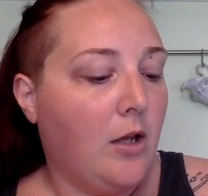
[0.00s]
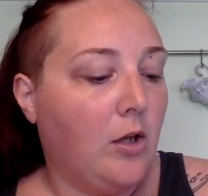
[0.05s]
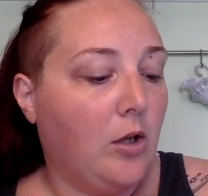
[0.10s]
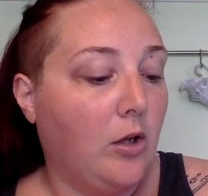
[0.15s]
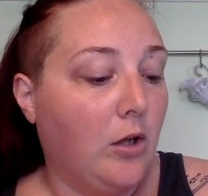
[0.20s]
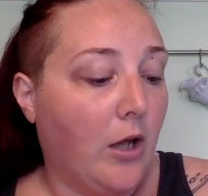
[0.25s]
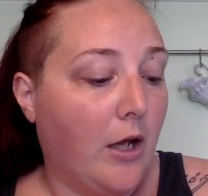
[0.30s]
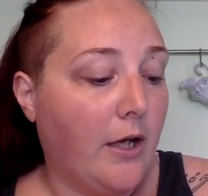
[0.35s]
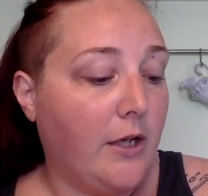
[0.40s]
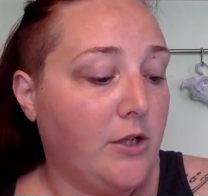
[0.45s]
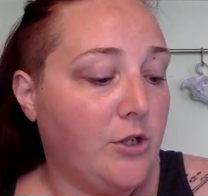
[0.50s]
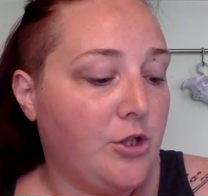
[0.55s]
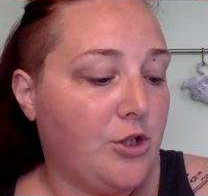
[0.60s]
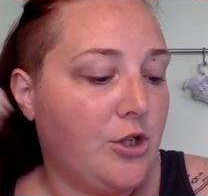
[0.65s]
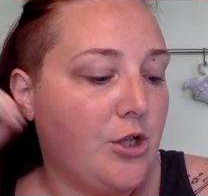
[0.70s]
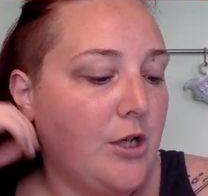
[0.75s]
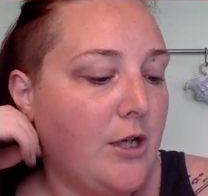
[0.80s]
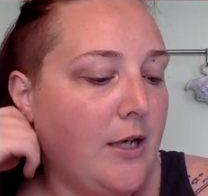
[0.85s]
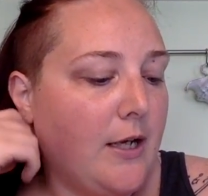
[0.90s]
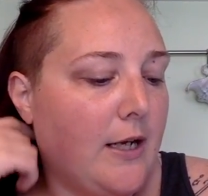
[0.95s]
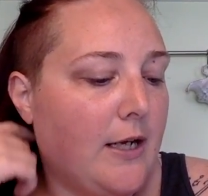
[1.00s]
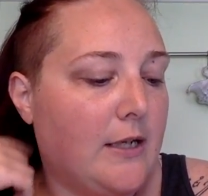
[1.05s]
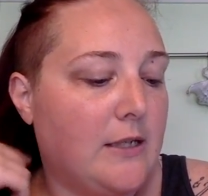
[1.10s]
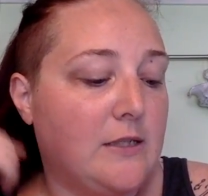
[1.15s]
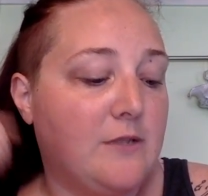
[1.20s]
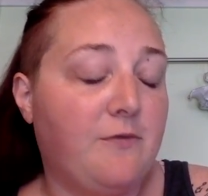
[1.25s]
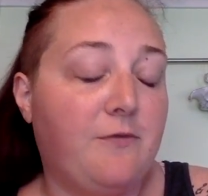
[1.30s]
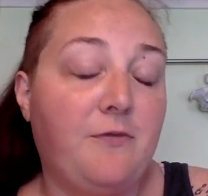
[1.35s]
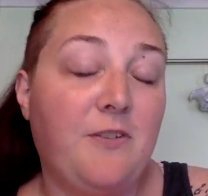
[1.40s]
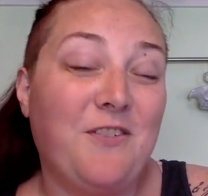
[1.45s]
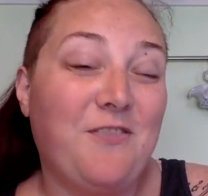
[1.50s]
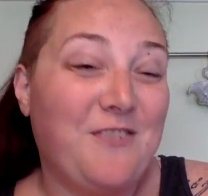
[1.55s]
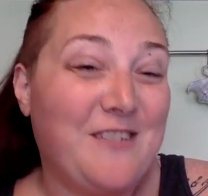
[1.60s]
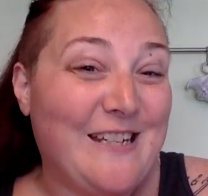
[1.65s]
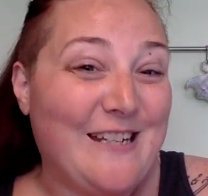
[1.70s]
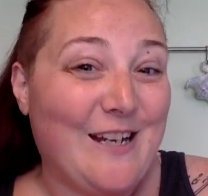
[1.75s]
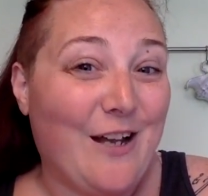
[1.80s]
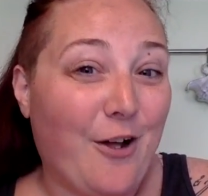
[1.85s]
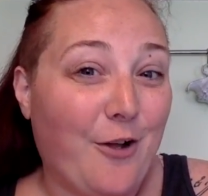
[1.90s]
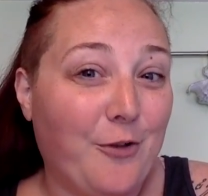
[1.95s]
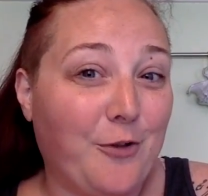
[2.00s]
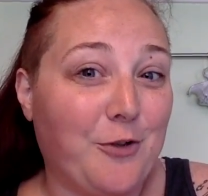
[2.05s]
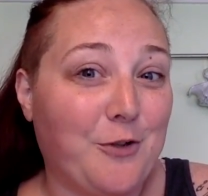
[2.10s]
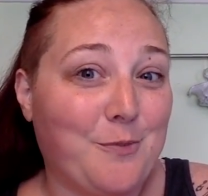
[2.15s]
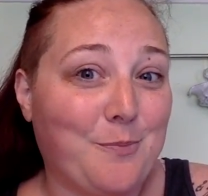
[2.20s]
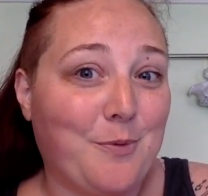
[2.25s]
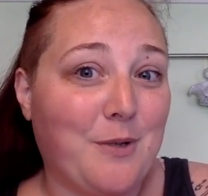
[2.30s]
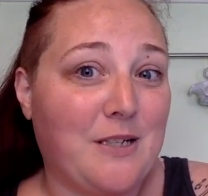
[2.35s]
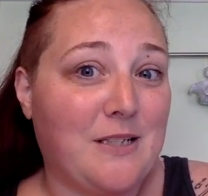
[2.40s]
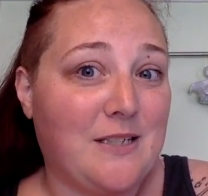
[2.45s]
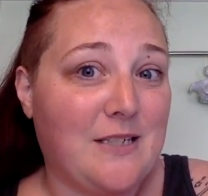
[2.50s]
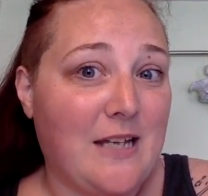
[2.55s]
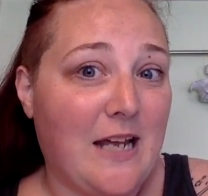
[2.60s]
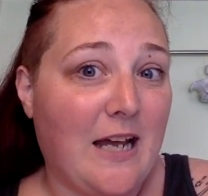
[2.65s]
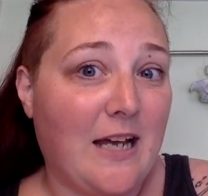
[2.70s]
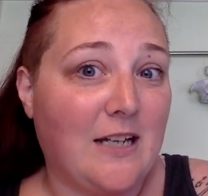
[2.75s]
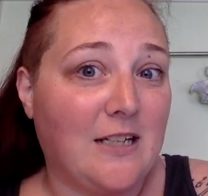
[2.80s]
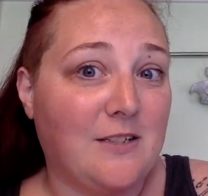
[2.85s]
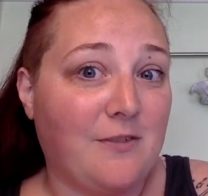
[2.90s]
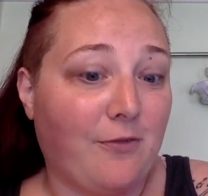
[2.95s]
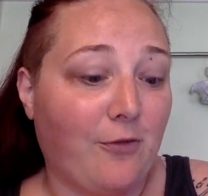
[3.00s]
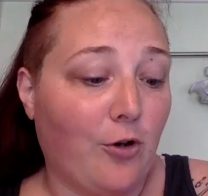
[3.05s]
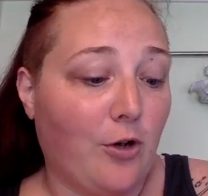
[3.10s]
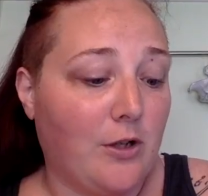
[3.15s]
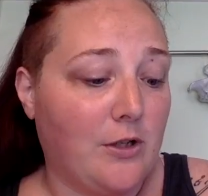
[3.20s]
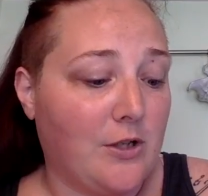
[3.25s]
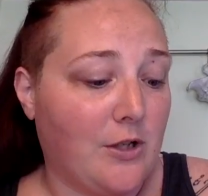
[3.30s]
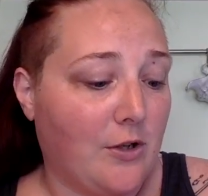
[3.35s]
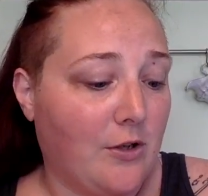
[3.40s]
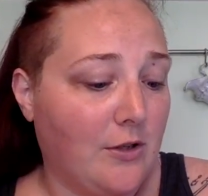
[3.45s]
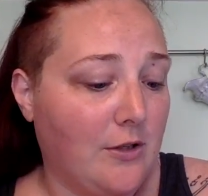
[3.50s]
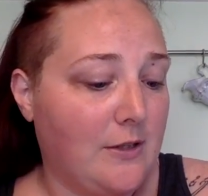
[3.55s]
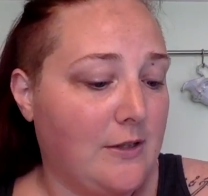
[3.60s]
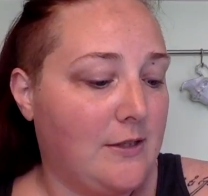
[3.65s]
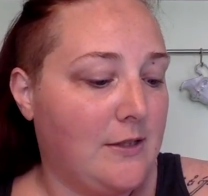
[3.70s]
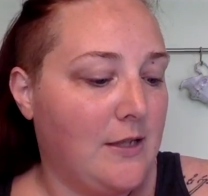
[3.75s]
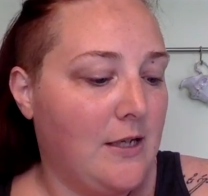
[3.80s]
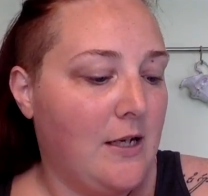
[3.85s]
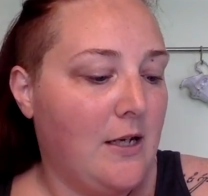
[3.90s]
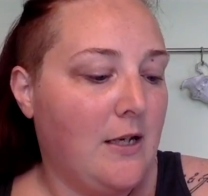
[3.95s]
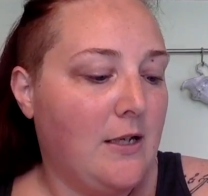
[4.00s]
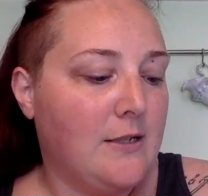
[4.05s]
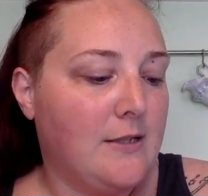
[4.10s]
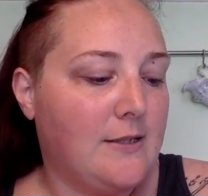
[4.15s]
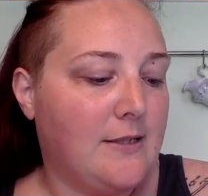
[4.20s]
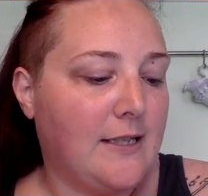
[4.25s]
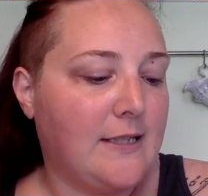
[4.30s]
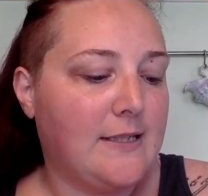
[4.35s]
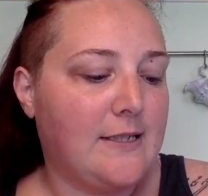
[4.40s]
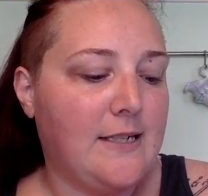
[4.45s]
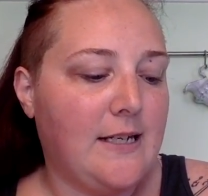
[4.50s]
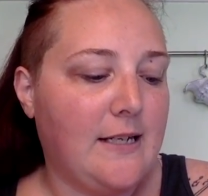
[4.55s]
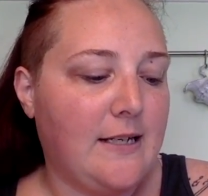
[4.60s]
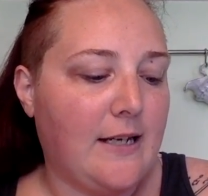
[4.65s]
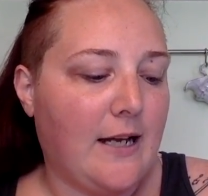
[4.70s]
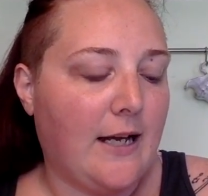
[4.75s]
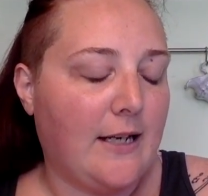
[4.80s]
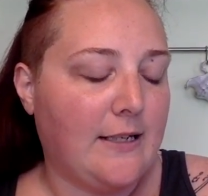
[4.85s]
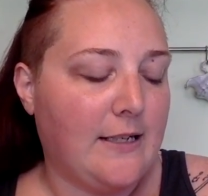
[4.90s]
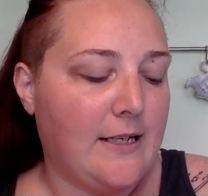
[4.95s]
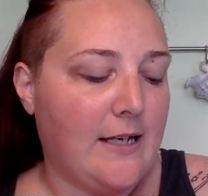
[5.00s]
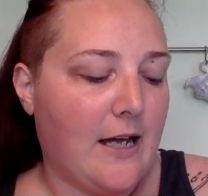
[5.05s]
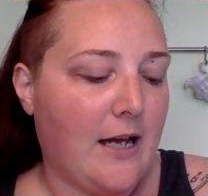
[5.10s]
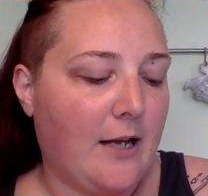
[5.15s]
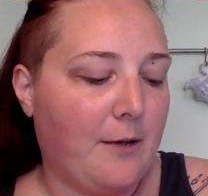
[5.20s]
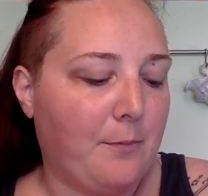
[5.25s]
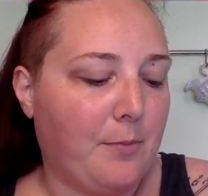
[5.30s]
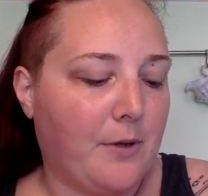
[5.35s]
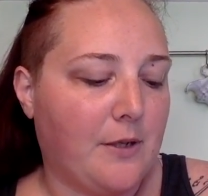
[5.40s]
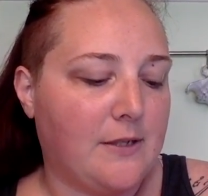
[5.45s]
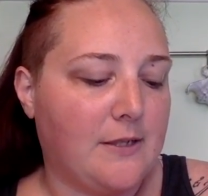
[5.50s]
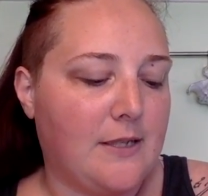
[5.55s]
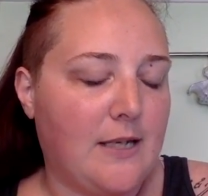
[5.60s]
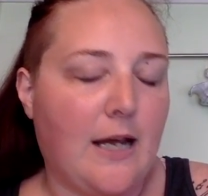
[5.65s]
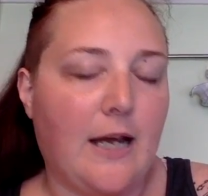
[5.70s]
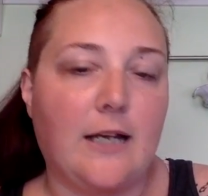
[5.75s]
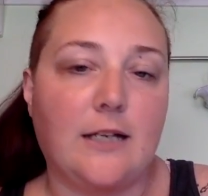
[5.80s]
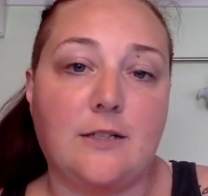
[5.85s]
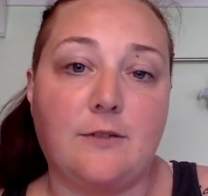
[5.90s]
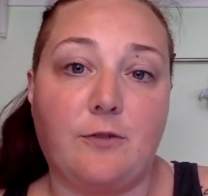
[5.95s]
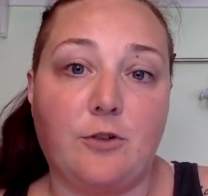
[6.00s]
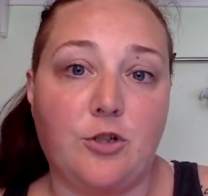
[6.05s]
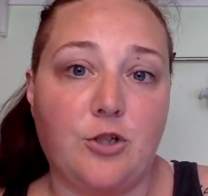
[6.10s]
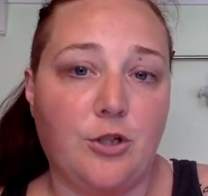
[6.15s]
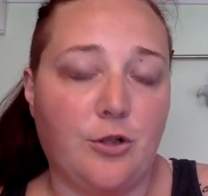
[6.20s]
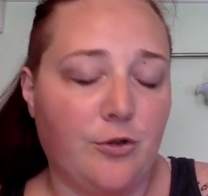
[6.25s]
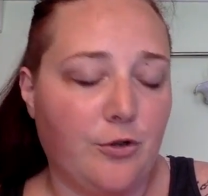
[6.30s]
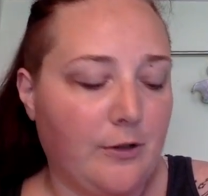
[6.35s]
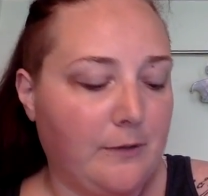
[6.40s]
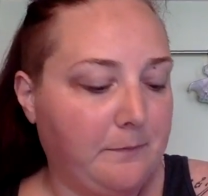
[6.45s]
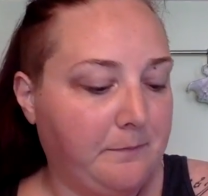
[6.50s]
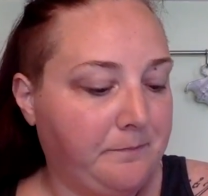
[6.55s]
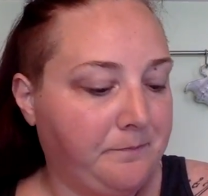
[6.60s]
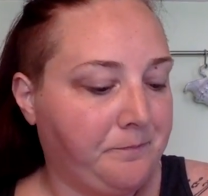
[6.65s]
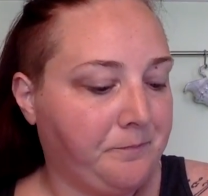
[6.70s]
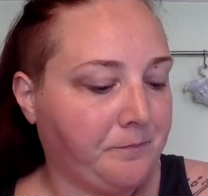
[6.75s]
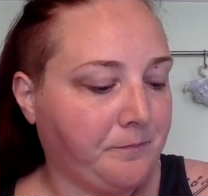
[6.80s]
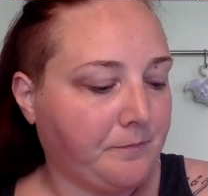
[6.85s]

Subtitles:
Lunch is $50 plus tax for adults, $16.99 plus tax for children.